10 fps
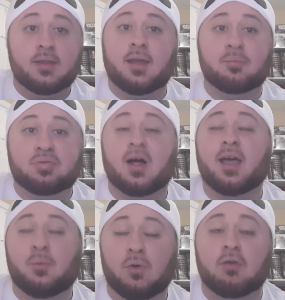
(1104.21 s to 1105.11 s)
They
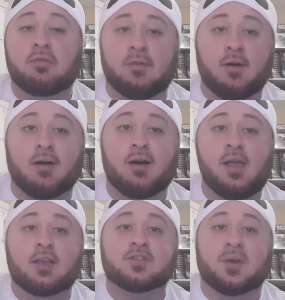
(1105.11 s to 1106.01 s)
probably will fall.
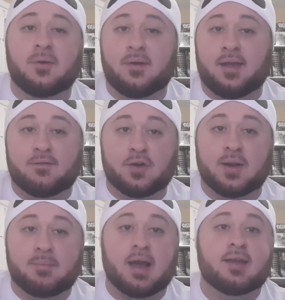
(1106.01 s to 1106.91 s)
So if you're
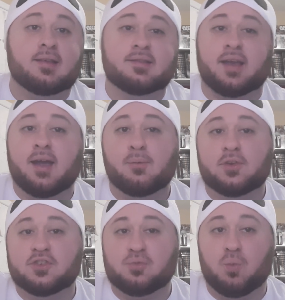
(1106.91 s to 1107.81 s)
gonna buy these, I
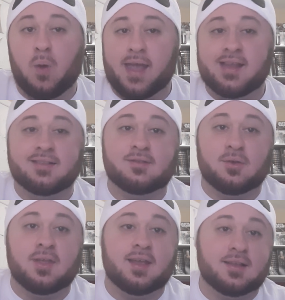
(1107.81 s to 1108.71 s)
would just wait
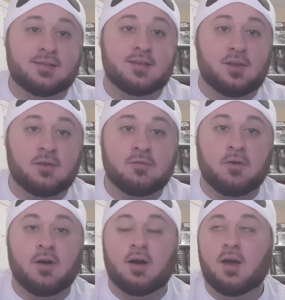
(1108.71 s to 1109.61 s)
until they continue to
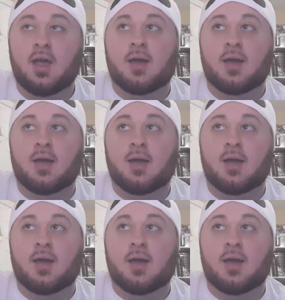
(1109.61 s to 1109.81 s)
fall.